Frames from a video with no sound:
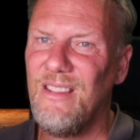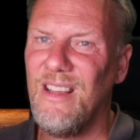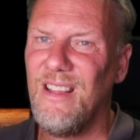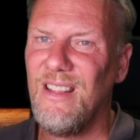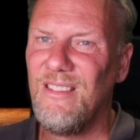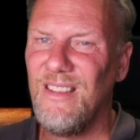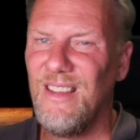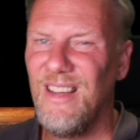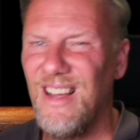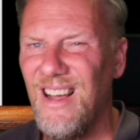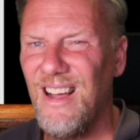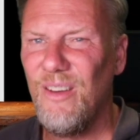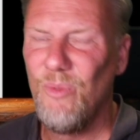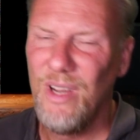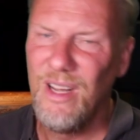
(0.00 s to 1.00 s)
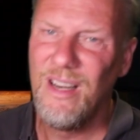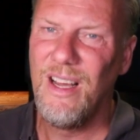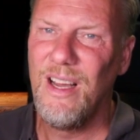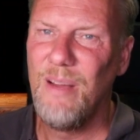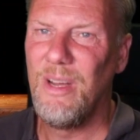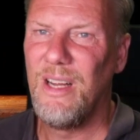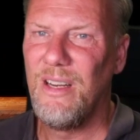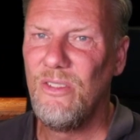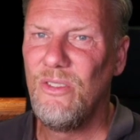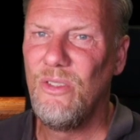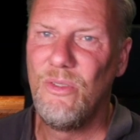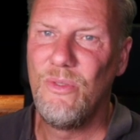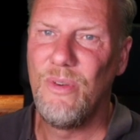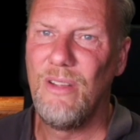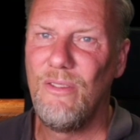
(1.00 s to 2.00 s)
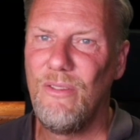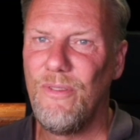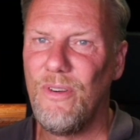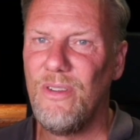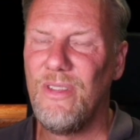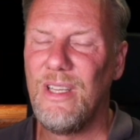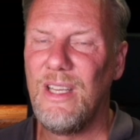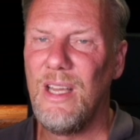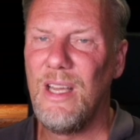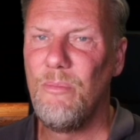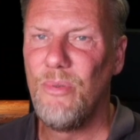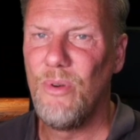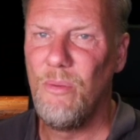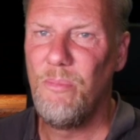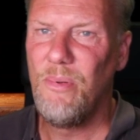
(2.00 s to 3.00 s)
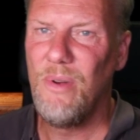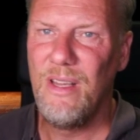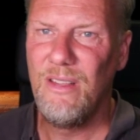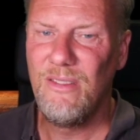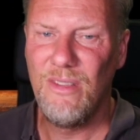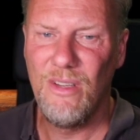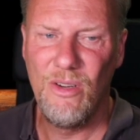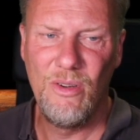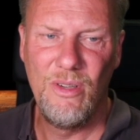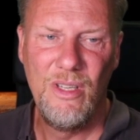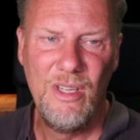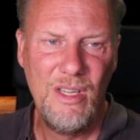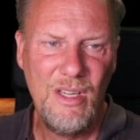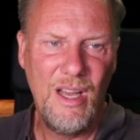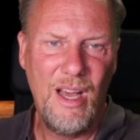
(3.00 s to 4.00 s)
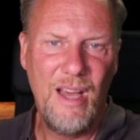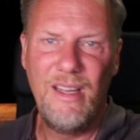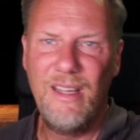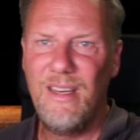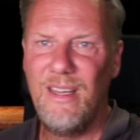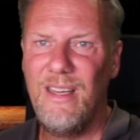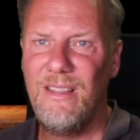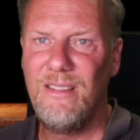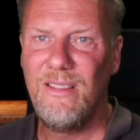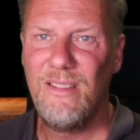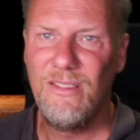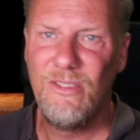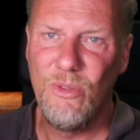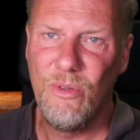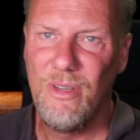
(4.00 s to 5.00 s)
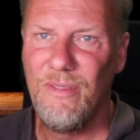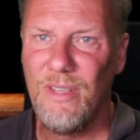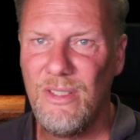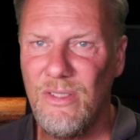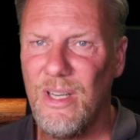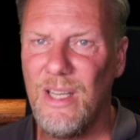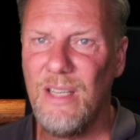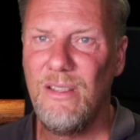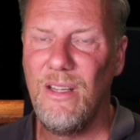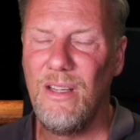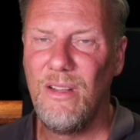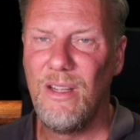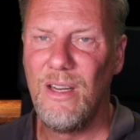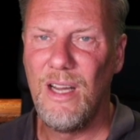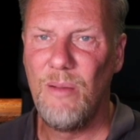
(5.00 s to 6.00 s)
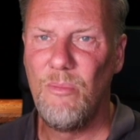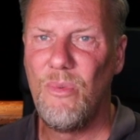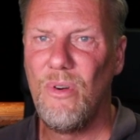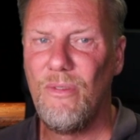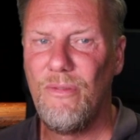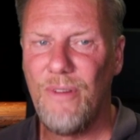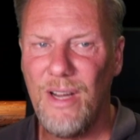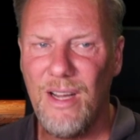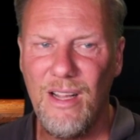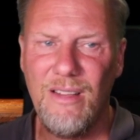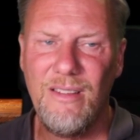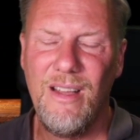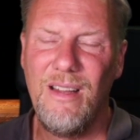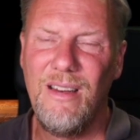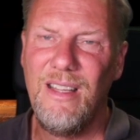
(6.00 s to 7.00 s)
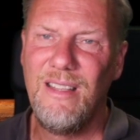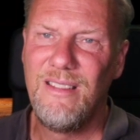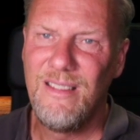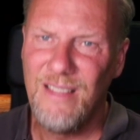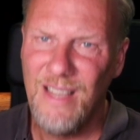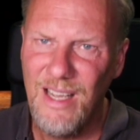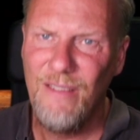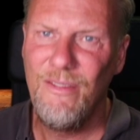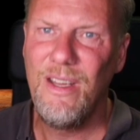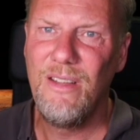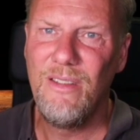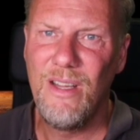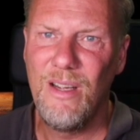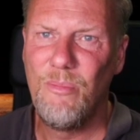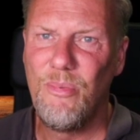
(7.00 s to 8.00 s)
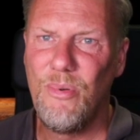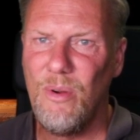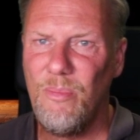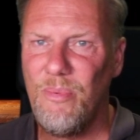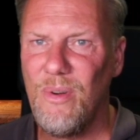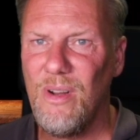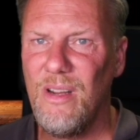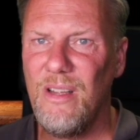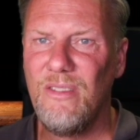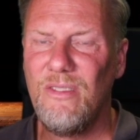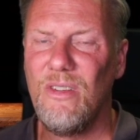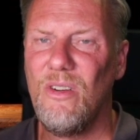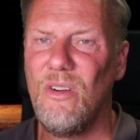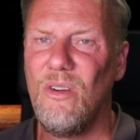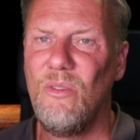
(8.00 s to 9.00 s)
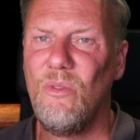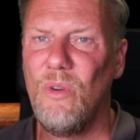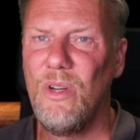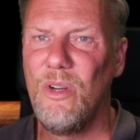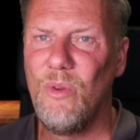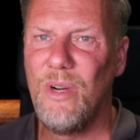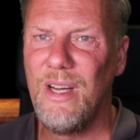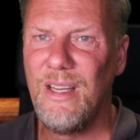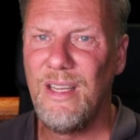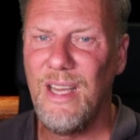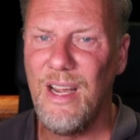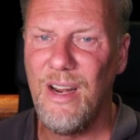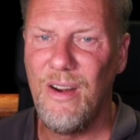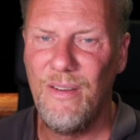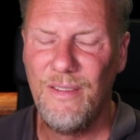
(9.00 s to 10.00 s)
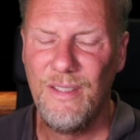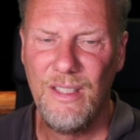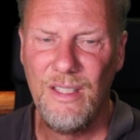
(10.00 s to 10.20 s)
that, well, I managed to transfer the game properly. So, and it is sort of extracting the number of files and it's saving them properly. So what do I care?